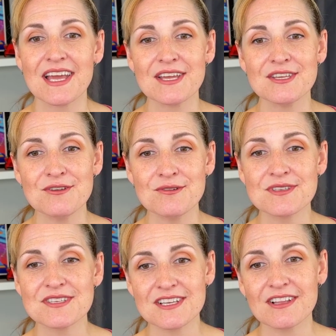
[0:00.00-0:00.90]
you
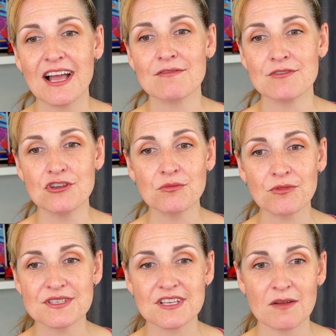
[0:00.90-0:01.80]
still have
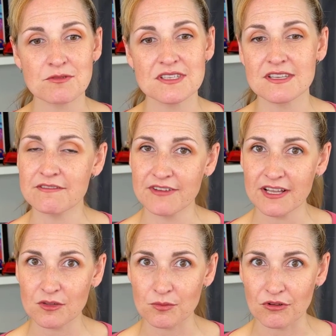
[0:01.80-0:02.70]
numerous options
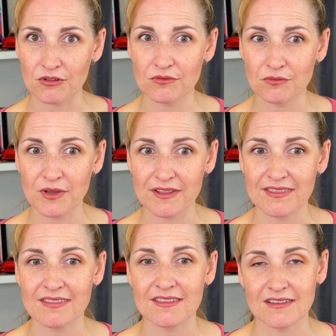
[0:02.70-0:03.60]
available
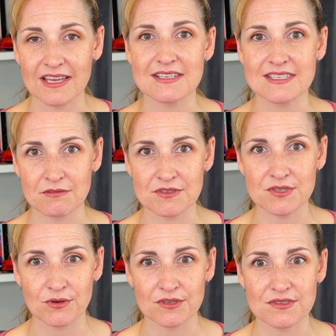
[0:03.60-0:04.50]
with the legacy
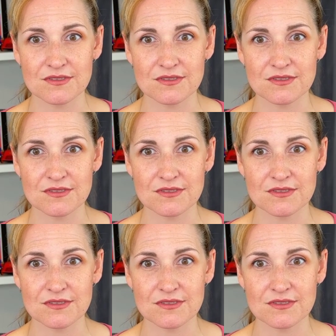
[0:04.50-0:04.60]
resorts.